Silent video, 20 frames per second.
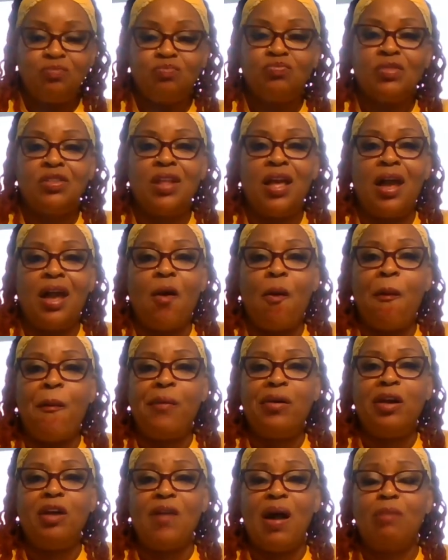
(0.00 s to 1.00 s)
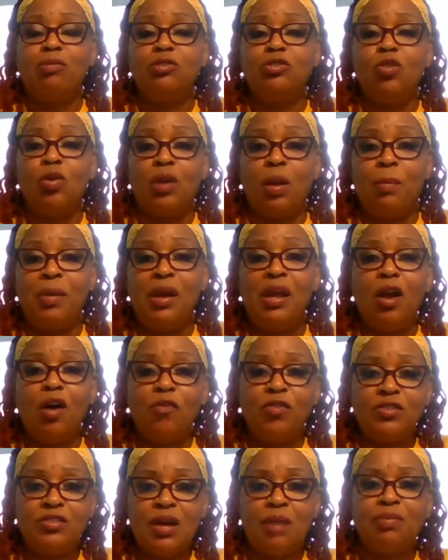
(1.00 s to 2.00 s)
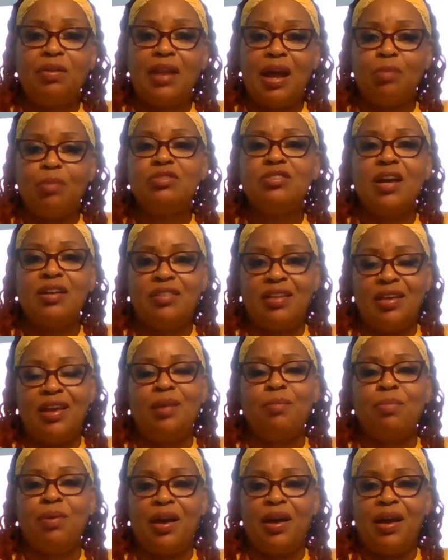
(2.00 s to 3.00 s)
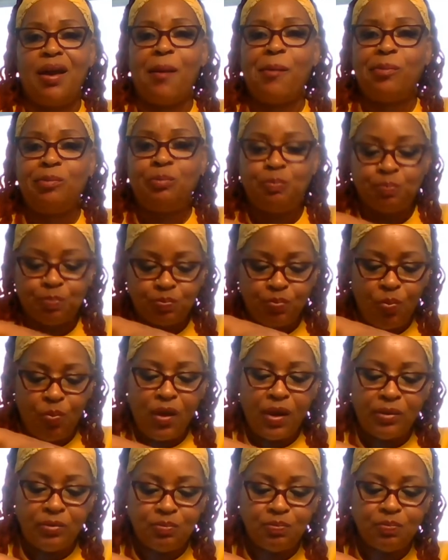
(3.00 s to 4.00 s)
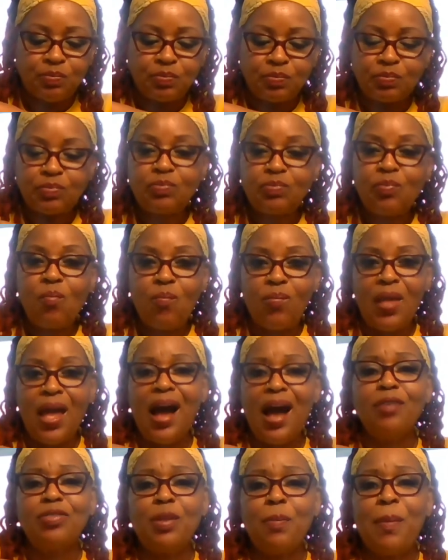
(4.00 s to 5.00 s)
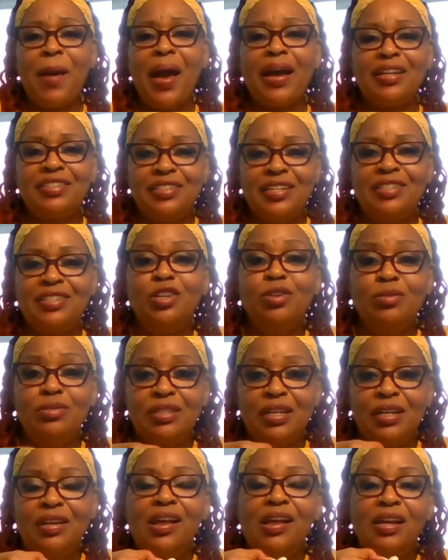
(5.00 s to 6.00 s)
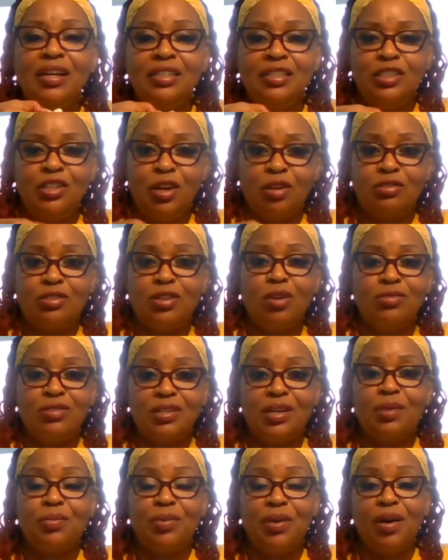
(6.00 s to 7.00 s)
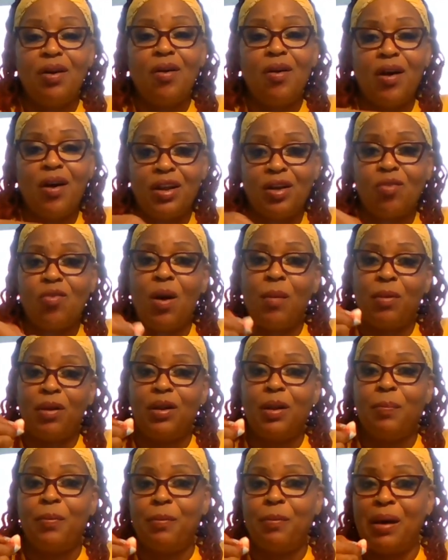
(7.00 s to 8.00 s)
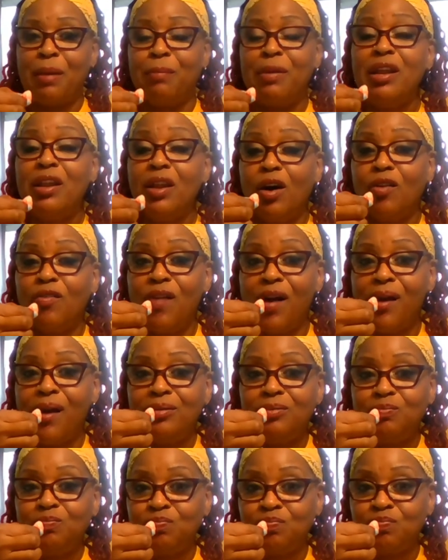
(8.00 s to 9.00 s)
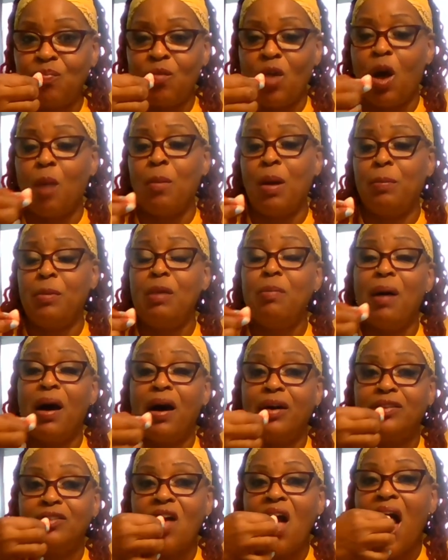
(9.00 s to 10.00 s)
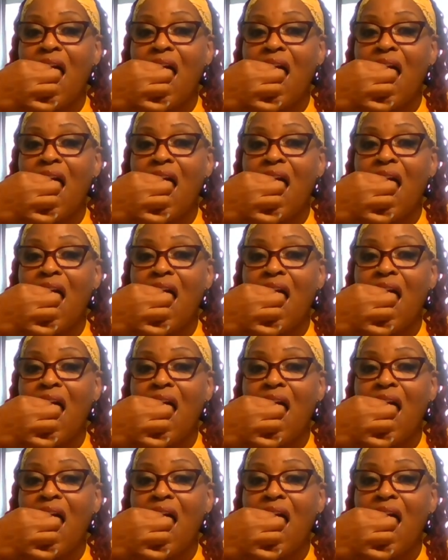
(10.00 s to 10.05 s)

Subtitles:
Now, if I was doing a meatloaf or something, I would take the end bread off the package and use it, you know, toast it up real hard and crumble it up in my meatloaf, on my meatballs.